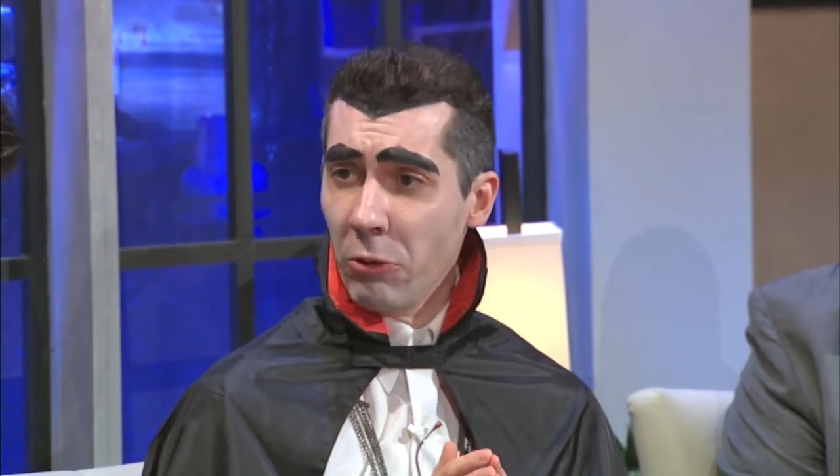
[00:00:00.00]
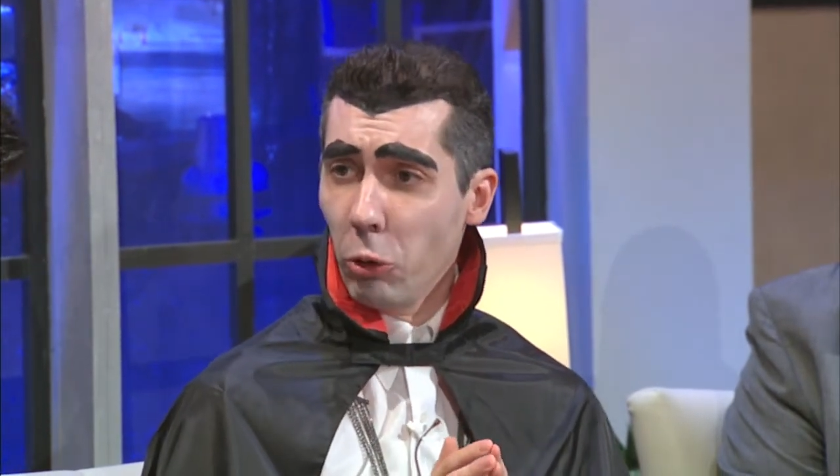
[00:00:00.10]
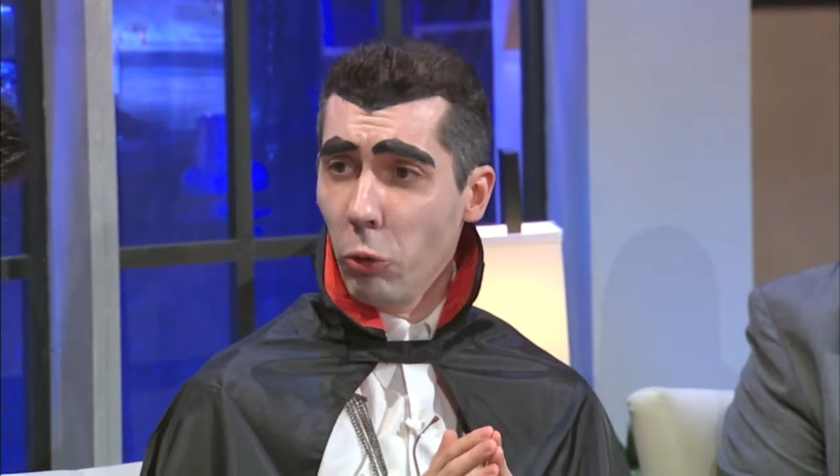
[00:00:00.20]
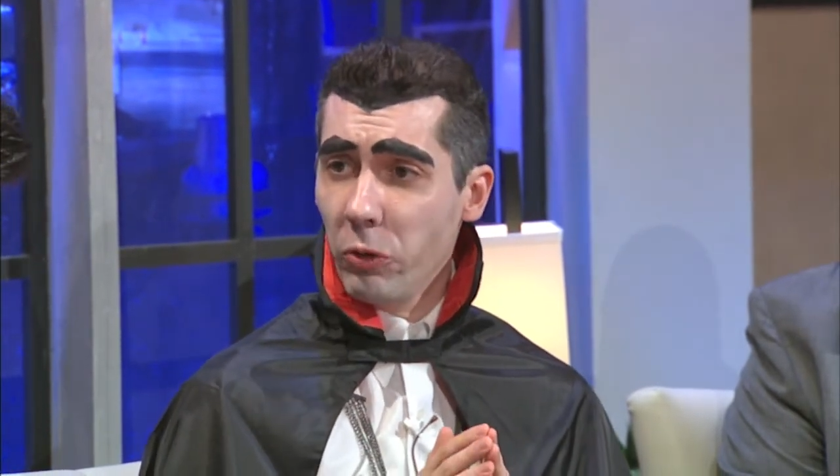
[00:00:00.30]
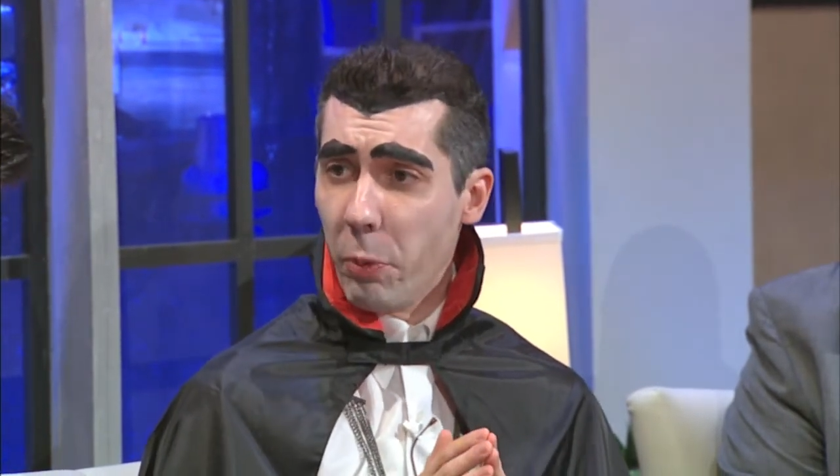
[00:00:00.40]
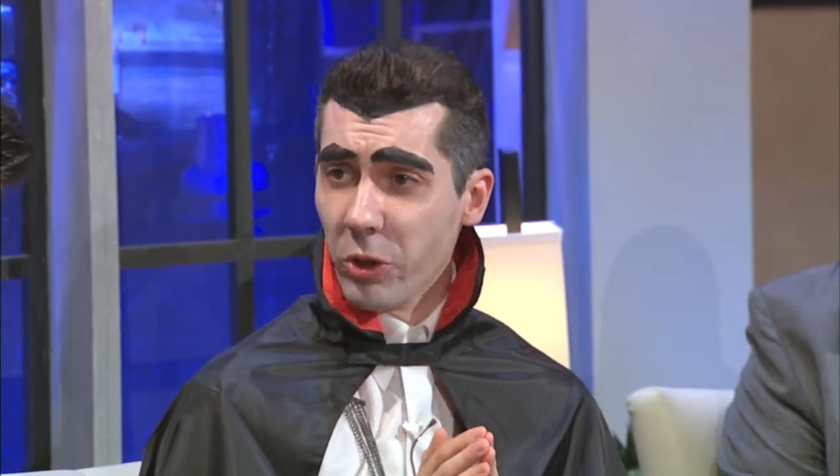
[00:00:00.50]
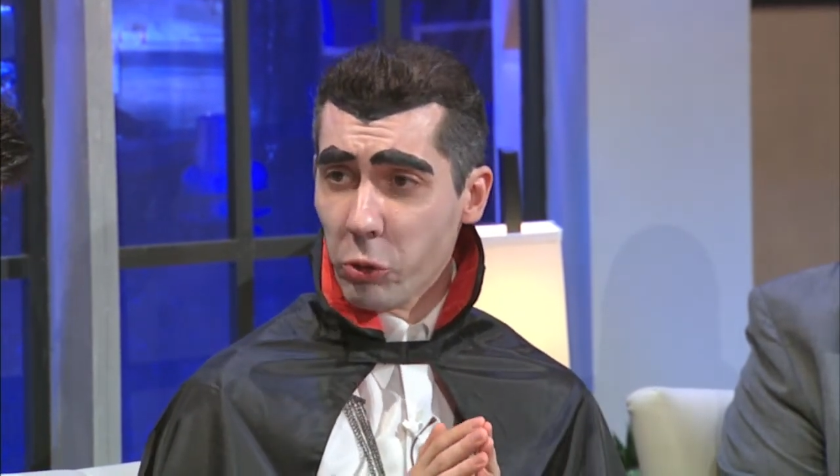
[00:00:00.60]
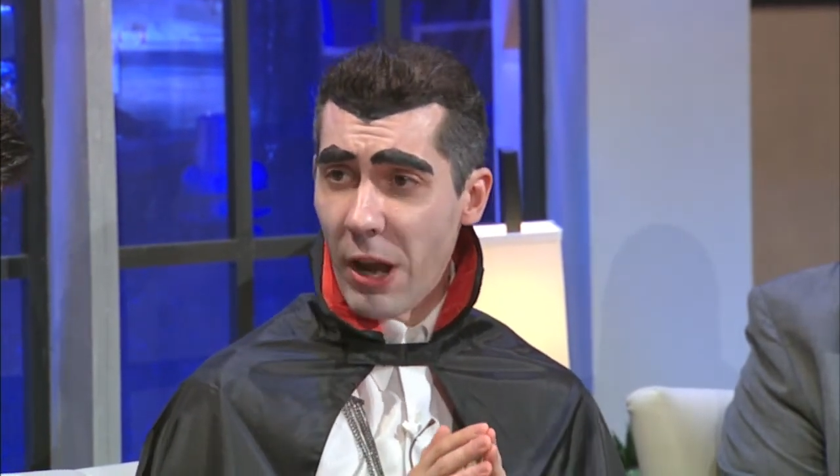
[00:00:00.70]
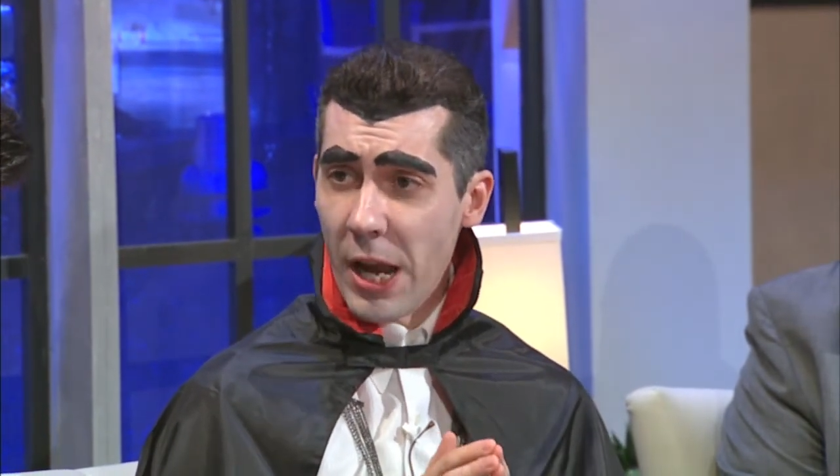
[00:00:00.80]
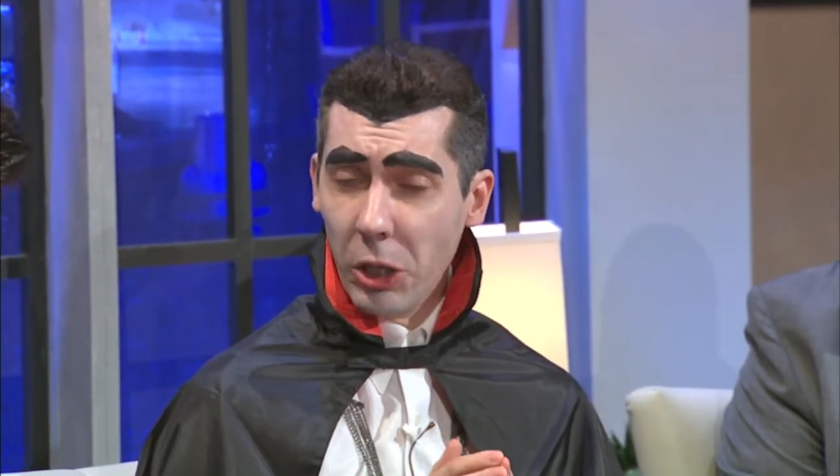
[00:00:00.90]
and lewd
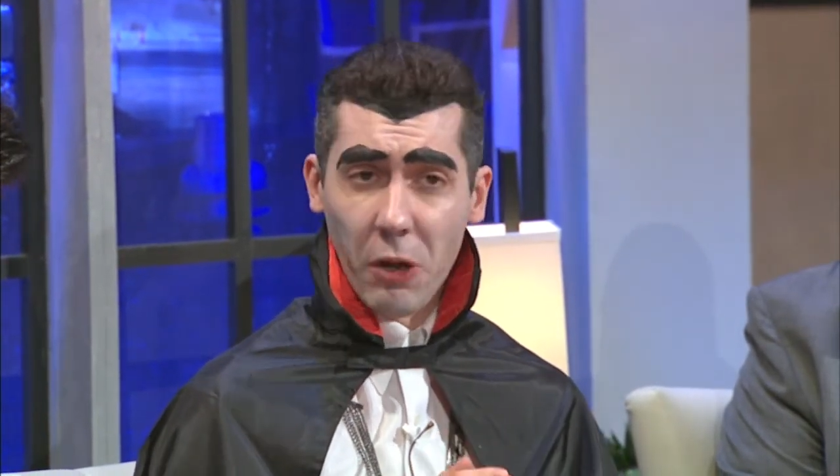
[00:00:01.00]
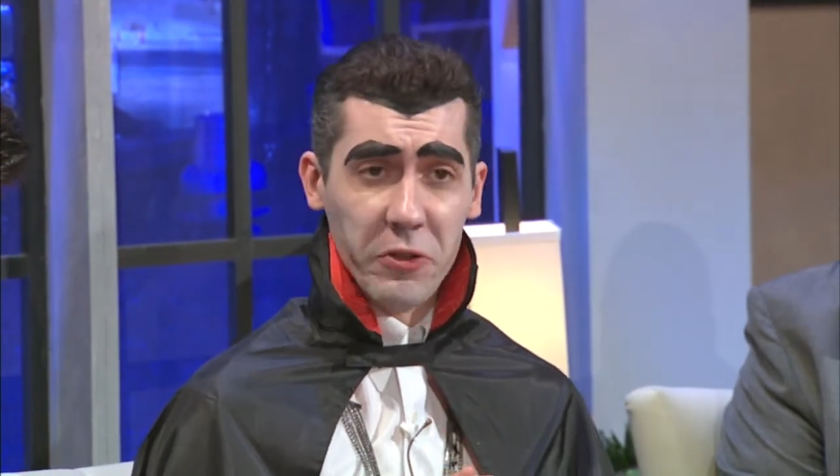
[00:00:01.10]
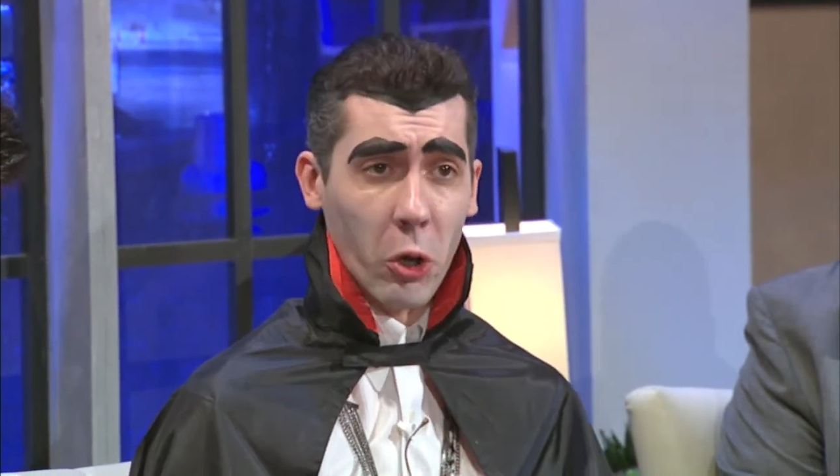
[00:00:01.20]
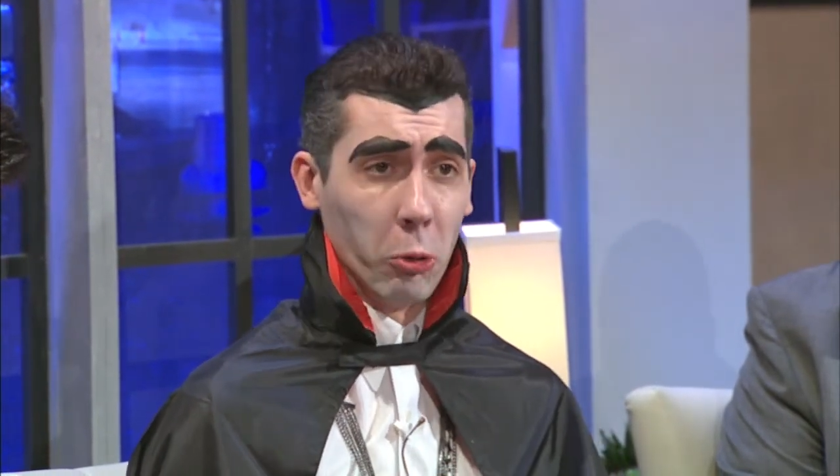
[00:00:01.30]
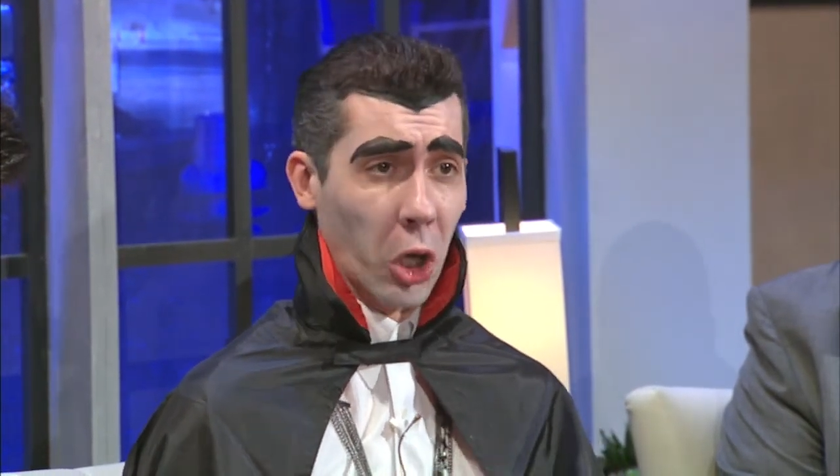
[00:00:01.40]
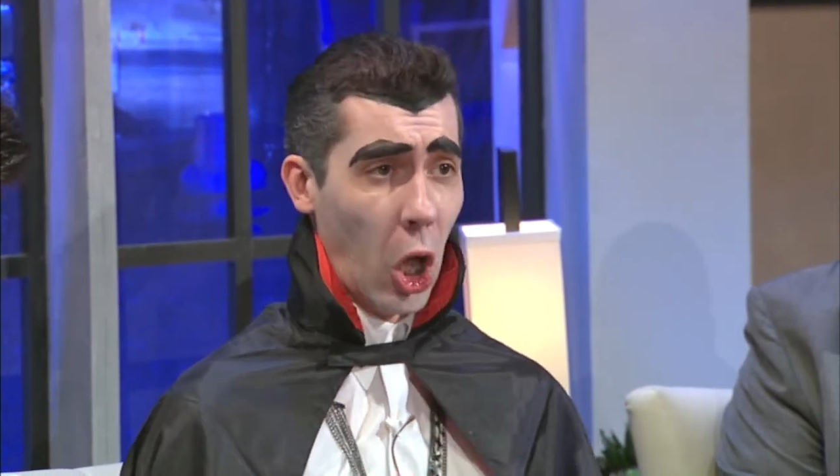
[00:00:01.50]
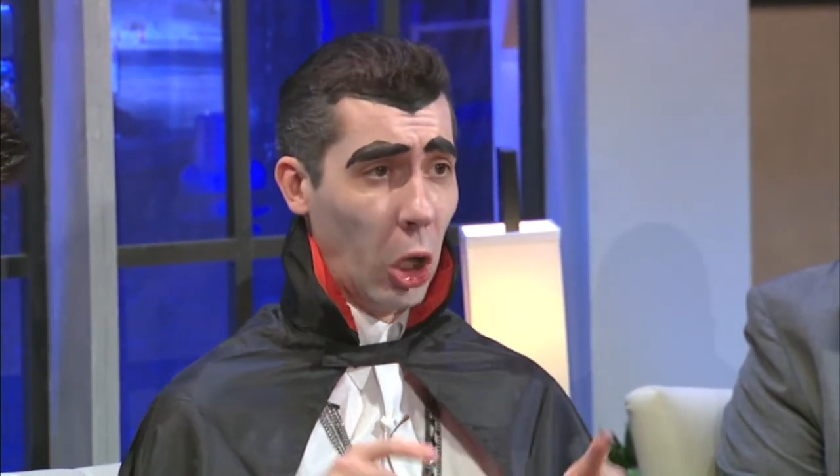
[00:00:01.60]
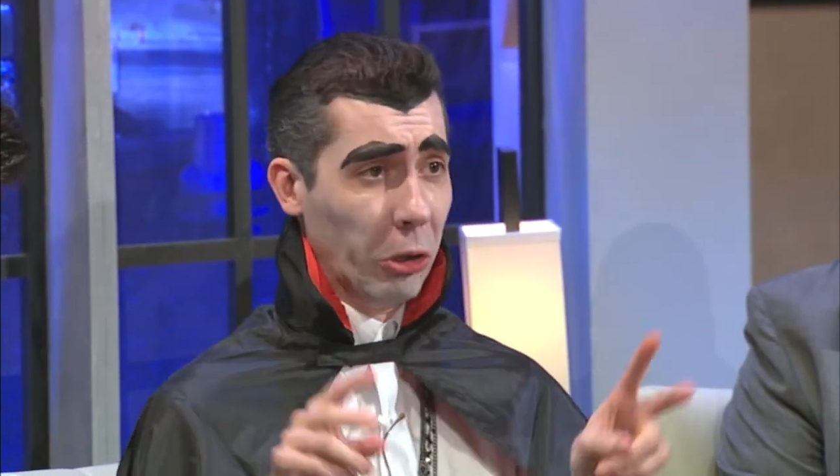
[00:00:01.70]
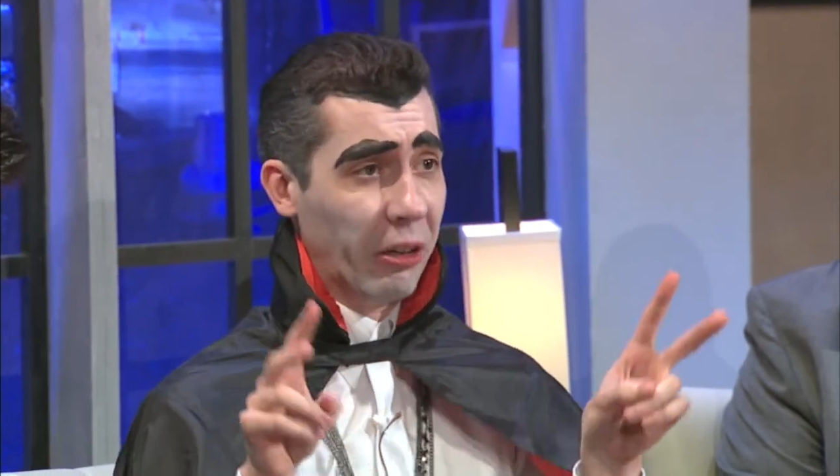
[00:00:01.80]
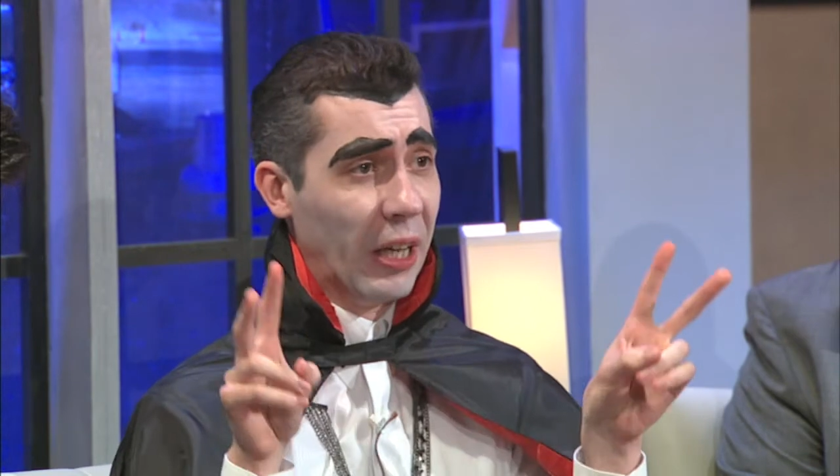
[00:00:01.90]
portrayal of so
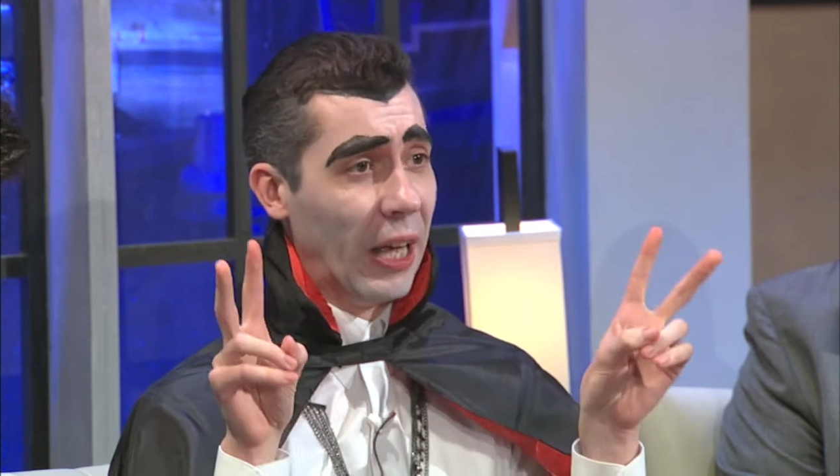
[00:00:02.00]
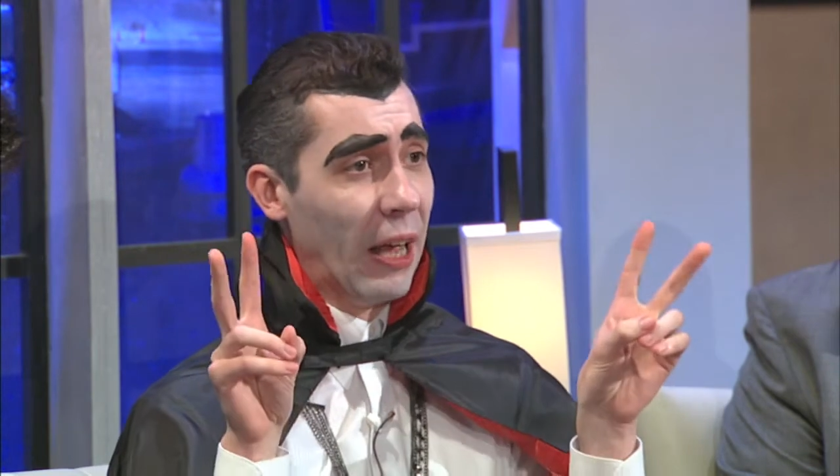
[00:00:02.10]
called